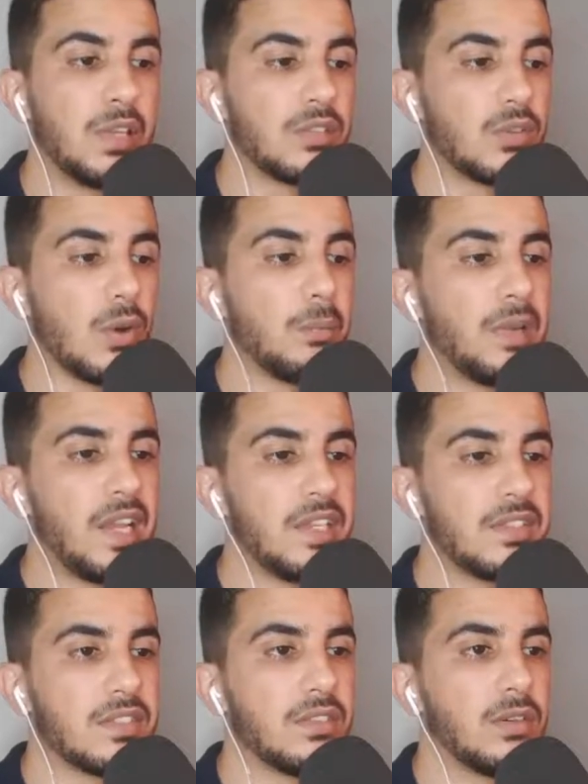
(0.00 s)

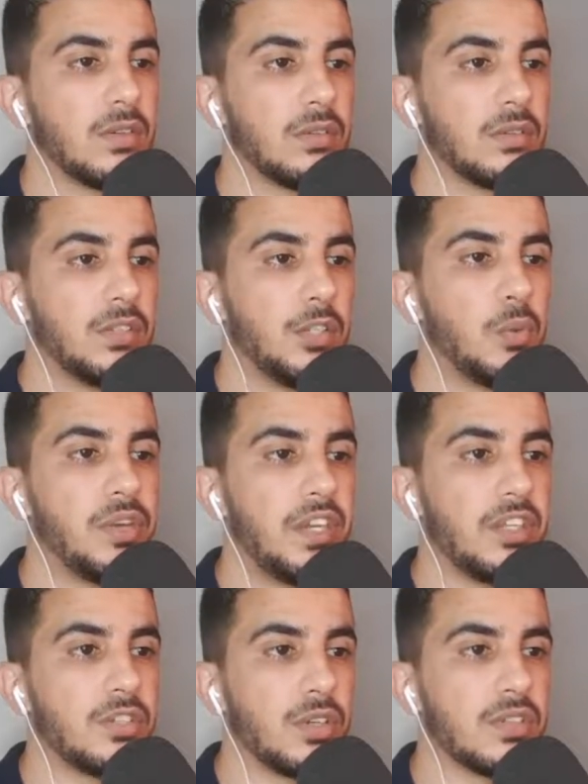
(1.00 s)
templates, so you will
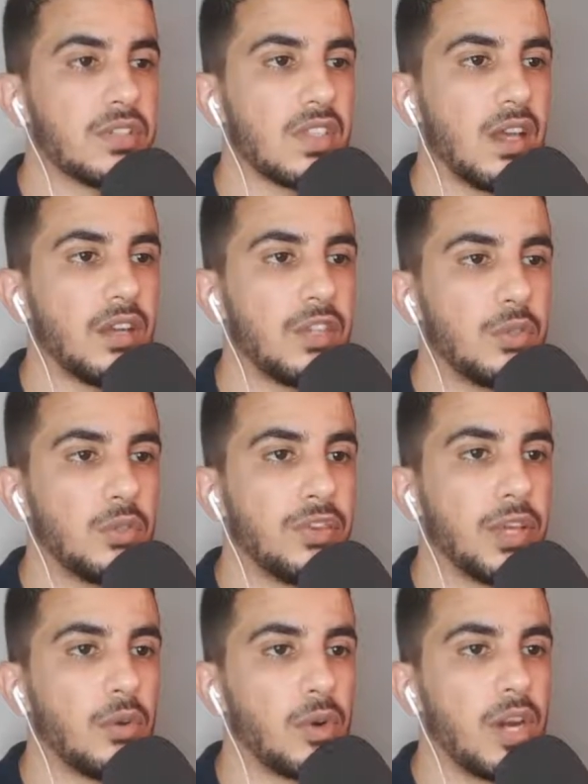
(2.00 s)
need to install it to
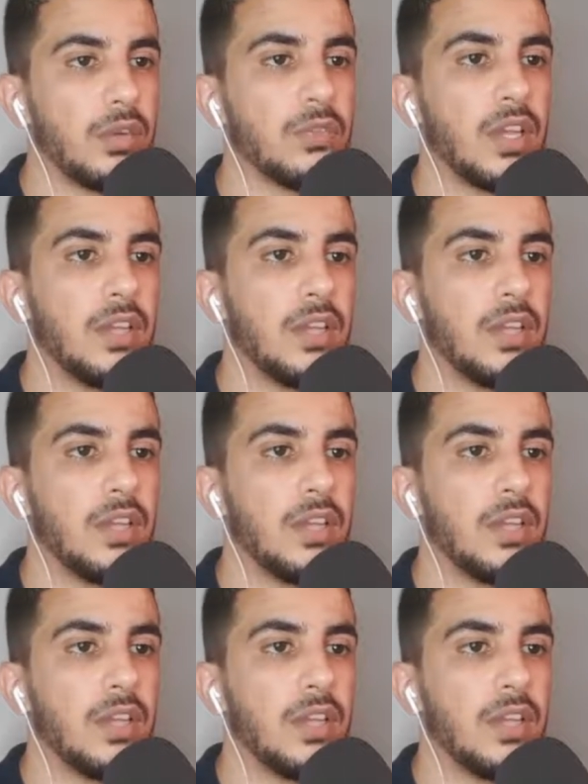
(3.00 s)
figure out